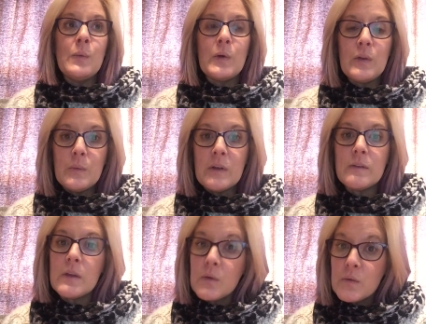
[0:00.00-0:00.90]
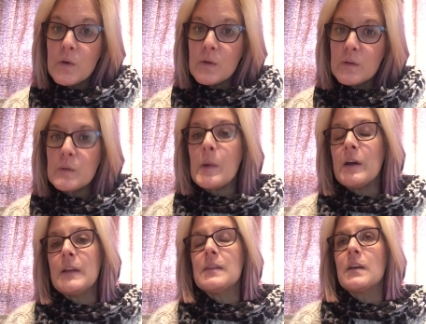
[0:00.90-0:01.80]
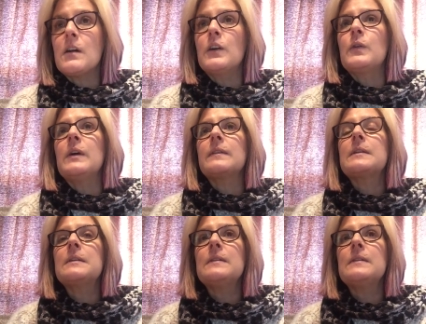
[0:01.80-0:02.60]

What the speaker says: were the ones that were focused upon in the conquest.